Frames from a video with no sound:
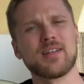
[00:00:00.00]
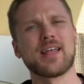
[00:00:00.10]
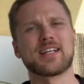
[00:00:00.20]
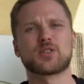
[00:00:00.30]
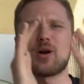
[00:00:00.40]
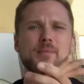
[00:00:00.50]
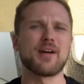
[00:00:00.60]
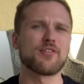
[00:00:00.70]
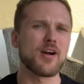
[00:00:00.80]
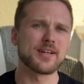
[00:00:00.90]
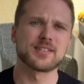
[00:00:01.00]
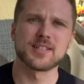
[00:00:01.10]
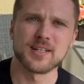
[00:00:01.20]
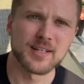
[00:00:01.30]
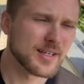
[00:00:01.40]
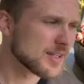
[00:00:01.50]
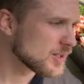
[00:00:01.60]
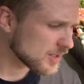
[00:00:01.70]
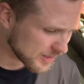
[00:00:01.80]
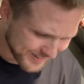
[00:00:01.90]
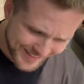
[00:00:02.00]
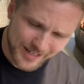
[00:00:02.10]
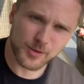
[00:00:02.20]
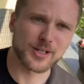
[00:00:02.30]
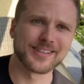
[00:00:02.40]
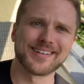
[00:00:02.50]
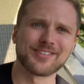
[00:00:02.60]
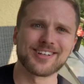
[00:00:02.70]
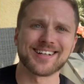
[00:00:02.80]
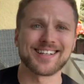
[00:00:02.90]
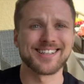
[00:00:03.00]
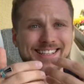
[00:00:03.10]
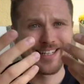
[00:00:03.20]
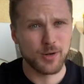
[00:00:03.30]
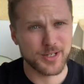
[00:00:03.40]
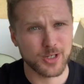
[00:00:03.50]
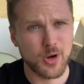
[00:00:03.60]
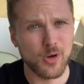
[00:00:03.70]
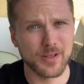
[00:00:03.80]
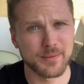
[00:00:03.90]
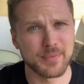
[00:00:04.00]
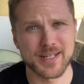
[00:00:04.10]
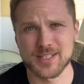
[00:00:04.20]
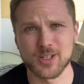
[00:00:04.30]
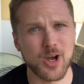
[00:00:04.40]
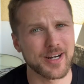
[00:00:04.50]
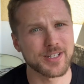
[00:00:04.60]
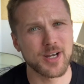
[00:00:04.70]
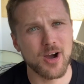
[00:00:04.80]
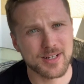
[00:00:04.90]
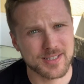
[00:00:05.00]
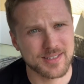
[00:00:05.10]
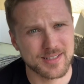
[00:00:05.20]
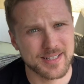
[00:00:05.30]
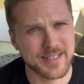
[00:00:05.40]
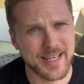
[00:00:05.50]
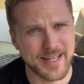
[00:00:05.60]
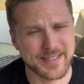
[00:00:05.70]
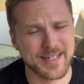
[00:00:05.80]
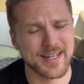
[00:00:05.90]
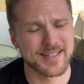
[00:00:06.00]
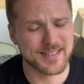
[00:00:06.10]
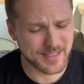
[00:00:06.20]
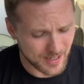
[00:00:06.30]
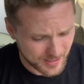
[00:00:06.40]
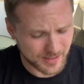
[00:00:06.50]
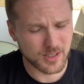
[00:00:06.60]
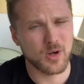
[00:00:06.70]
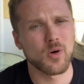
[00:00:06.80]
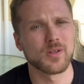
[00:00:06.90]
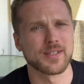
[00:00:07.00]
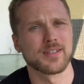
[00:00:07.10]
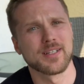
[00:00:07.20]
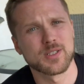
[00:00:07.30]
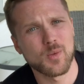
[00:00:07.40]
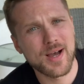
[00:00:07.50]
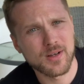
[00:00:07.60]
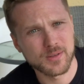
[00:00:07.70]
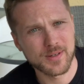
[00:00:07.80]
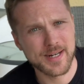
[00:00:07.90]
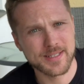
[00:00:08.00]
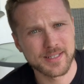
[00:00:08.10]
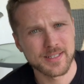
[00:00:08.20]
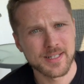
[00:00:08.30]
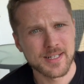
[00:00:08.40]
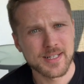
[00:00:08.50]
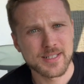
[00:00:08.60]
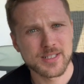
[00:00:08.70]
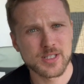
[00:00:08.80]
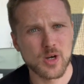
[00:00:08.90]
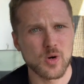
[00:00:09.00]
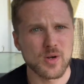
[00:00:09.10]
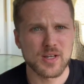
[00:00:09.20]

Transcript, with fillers: That's right, my friends. Clean out your liver, clean out your colon, because a lot of toxins get uh, stuck in the colon as well, right? So